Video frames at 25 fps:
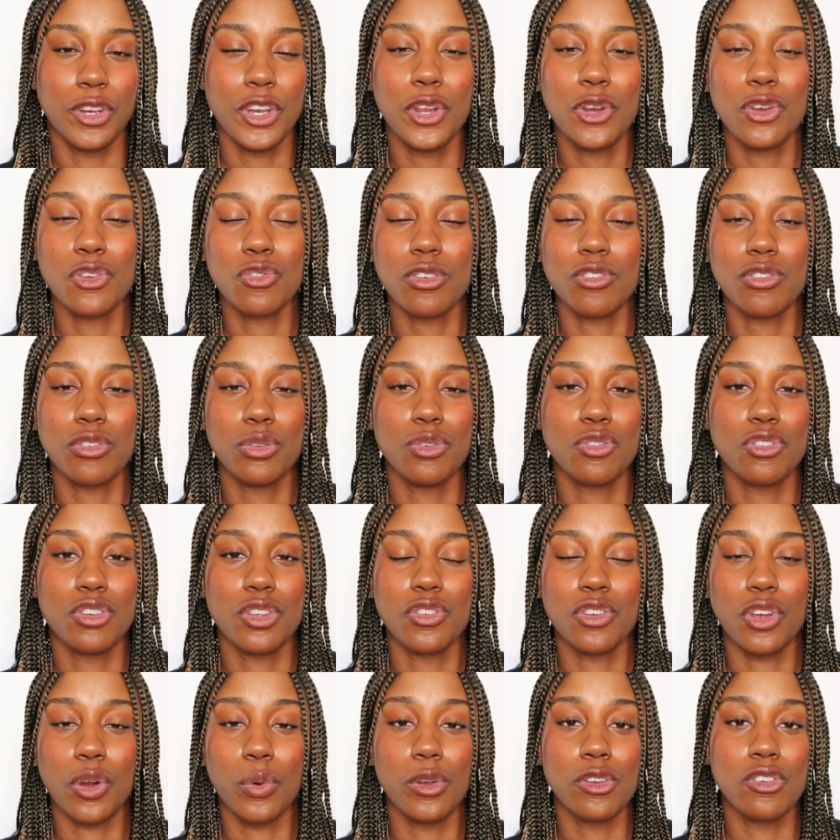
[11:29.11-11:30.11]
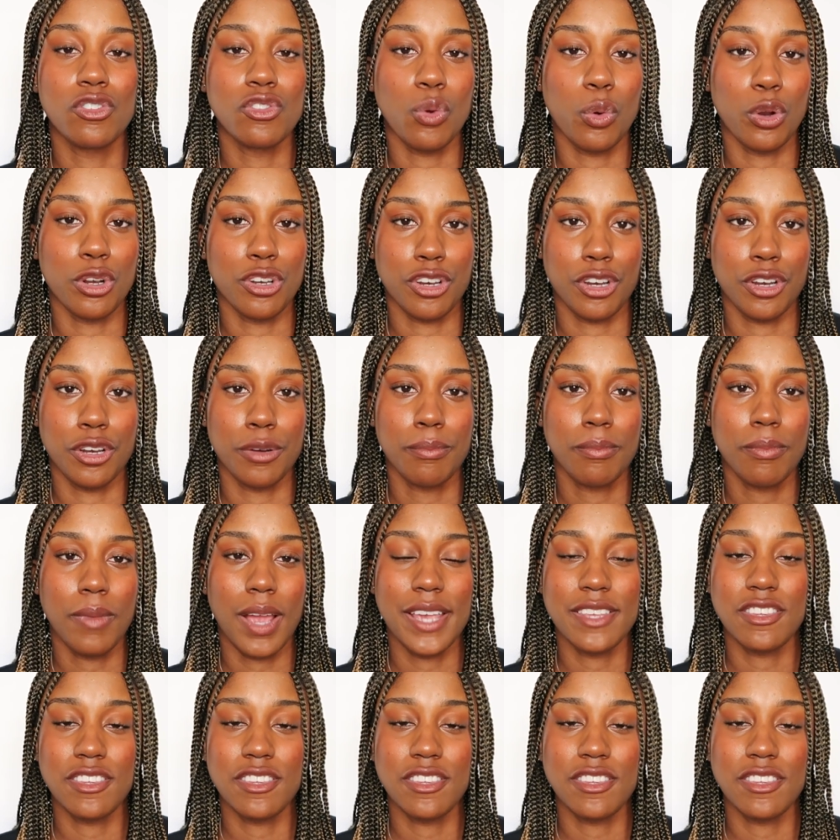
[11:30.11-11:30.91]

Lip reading: New Year's resolutions are always short-term.